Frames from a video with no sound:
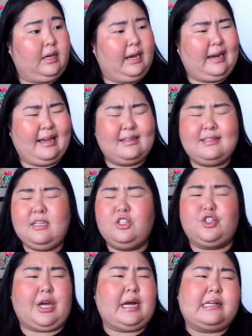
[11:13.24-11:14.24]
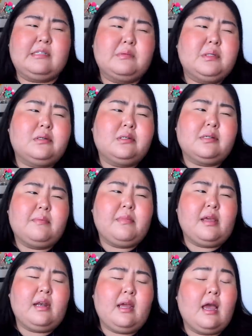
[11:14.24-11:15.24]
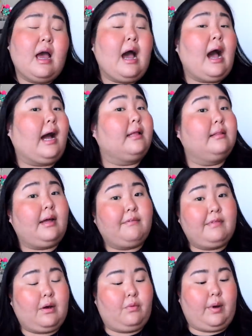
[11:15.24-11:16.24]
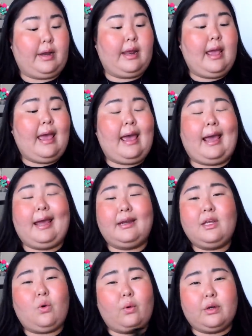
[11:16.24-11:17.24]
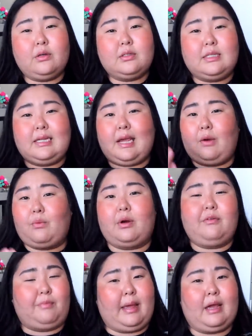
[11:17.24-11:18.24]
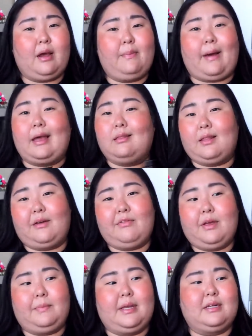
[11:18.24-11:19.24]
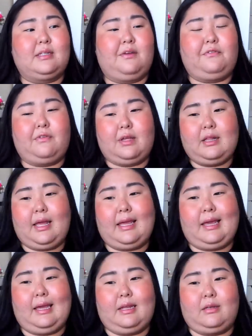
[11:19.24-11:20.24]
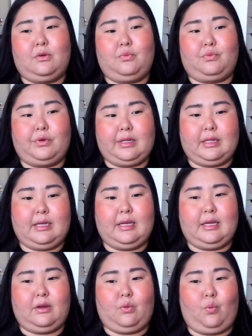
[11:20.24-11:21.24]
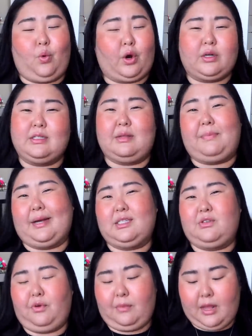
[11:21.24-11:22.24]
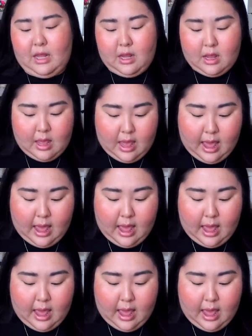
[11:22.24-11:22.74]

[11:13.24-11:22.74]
and it has like jasmine or something in it. I love that one. Any oils to get rid of makeup, I love it because I feel like it really works the best for me.